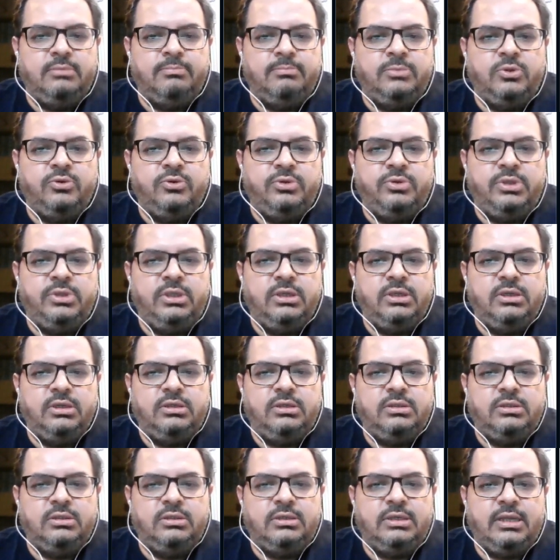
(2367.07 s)
though here
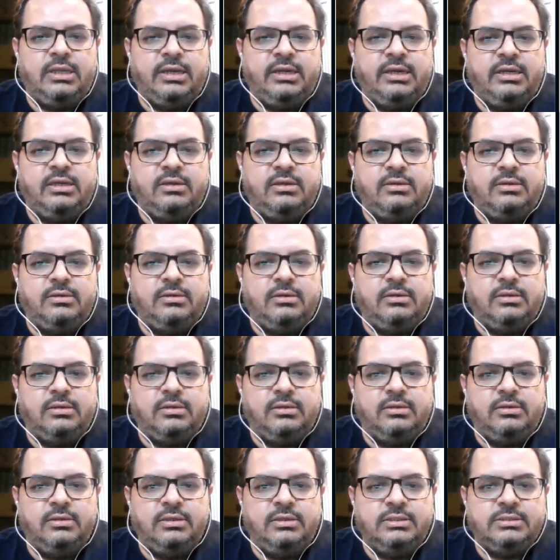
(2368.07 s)
the target
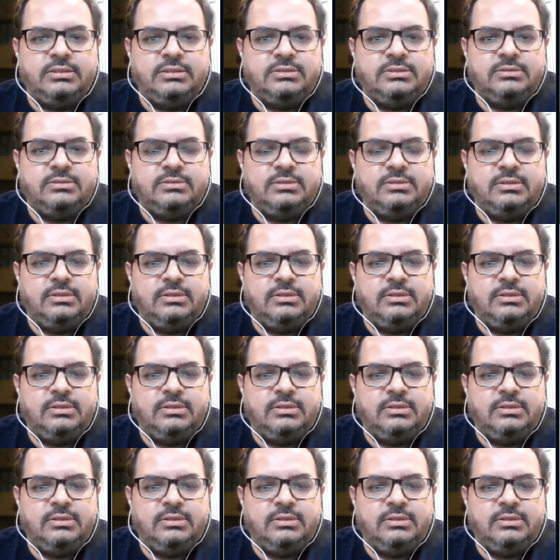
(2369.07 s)
is